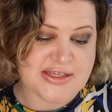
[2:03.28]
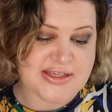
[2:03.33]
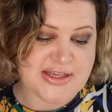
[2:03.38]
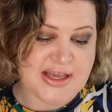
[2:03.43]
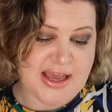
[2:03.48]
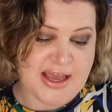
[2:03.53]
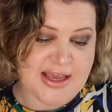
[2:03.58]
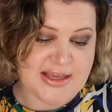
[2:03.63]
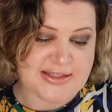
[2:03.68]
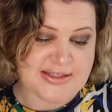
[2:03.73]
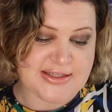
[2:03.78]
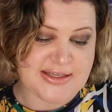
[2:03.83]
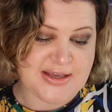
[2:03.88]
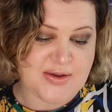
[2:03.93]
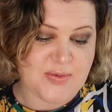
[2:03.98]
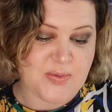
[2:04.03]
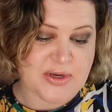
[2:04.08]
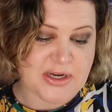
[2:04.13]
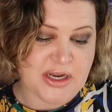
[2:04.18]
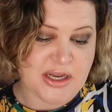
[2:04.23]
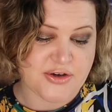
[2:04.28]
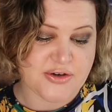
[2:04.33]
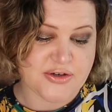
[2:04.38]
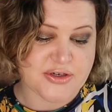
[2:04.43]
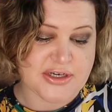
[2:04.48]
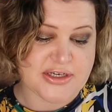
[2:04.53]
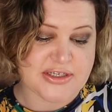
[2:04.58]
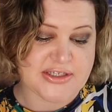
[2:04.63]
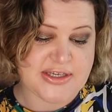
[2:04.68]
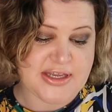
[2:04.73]
is AC
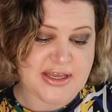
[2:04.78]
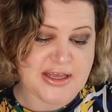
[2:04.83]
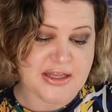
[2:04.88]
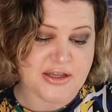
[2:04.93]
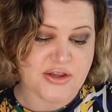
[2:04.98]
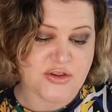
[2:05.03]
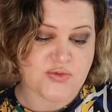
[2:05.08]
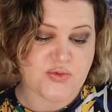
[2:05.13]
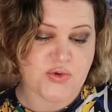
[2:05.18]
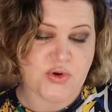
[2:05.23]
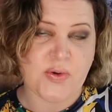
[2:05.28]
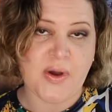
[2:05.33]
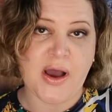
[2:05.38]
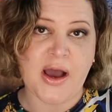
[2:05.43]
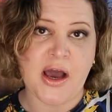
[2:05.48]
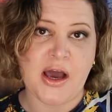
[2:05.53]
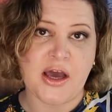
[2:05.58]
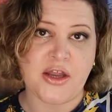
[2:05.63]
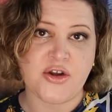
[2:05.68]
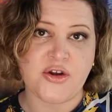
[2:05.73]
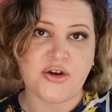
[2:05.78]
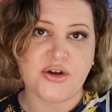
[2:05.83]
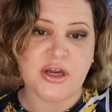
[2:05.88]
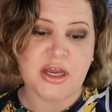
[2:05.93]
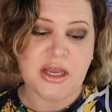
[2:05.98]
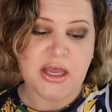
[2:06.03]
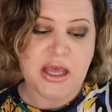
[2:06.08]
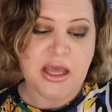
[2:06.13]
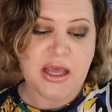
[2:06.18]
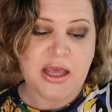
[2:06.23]
110 through
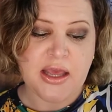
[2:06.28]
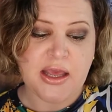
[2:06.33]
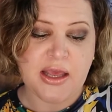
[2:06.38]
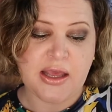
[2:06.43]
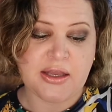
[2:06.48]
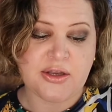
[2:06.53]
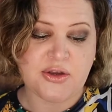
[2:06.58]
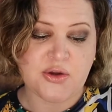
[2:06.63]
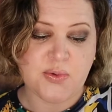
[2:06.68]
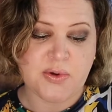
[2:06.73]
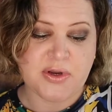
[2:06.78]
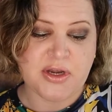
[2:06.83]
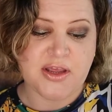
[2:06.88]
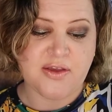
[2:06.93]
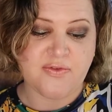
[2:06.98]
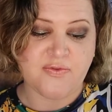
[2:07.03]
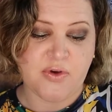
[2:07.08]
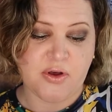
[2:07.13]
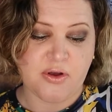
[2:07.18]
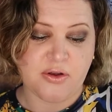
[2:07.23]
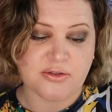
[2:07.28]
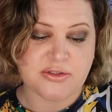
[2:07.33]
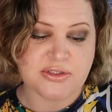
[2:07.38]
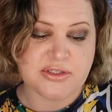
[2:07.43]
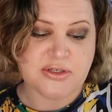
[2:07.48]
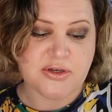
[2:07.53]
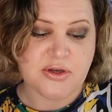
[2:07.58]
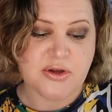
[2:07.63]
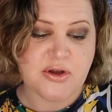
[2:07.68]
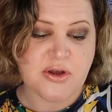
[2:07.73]
120
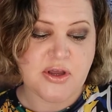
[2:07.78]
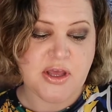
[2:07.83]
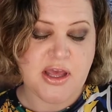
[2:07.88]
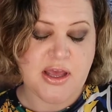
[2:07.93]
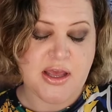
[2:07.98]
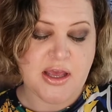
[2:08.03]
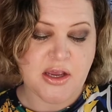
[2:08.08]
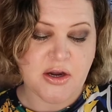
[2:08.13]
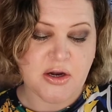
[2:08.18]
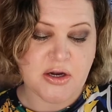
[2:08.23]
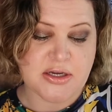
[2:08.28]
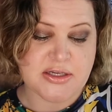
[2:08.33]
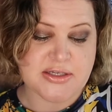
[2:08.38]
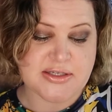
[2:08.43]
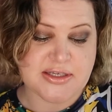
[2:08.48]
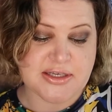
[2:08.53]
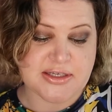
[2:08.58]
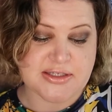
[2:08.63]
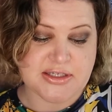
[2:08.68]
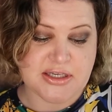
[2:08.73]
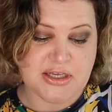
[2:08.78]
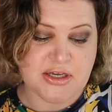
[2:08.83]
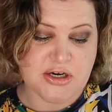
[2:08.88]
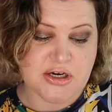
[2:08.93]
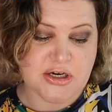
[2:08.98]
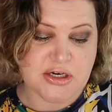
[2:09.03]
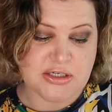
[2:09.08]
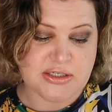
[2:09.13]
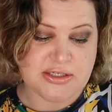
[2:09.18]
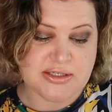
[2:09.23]
volt, or 60
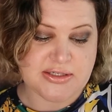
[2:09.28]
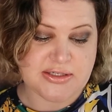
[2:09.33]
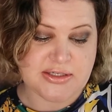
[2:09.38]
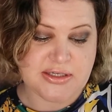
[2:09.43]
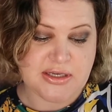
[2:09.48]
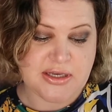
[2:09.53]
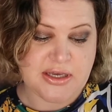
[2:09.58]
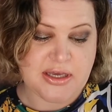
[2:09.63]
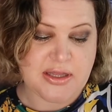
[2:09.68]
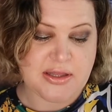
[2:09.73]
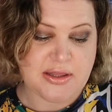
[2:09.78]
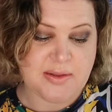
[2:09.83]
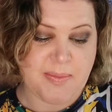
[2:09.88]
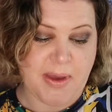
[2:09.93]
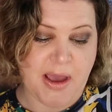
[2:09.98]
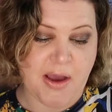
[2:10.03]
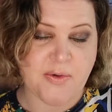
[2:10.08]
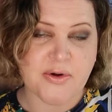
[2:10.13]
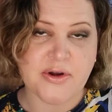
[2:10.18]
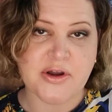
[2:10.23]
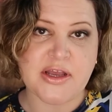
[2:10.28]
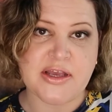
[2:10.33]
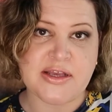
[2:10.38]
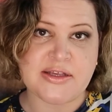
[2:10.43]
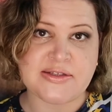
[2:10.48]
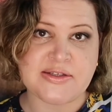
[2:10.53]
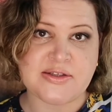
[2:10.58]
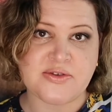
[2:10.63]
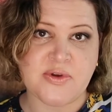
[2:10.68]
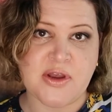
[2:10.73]
hertz. The power
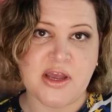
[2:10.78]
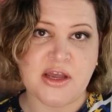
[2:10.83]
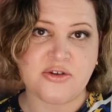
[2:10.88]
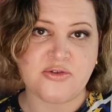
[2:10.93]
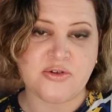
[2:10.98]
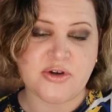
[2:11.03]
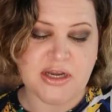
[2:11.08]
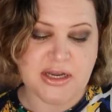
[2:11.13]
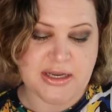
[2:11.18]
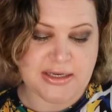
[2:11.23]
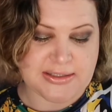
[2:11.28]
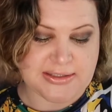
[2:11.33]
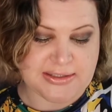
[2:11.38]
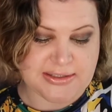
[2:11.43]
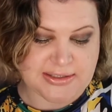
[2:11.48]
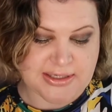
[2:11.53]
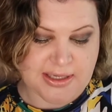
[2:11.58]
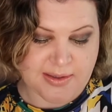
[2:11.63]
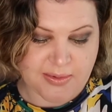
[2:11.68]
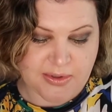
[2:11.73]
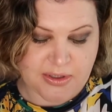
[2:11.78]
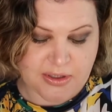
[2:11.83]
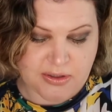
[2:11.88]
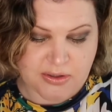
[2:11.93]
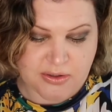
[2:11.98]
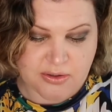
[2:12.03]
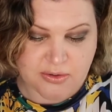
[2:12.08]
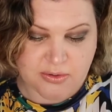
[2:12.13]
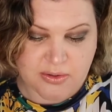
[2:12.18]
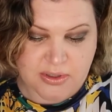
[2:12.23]
is
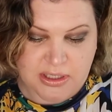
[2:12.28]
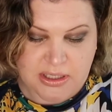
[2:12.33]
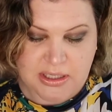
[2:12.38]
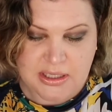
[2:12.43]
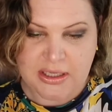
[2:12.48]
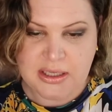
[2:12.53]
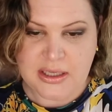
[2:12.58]
300W.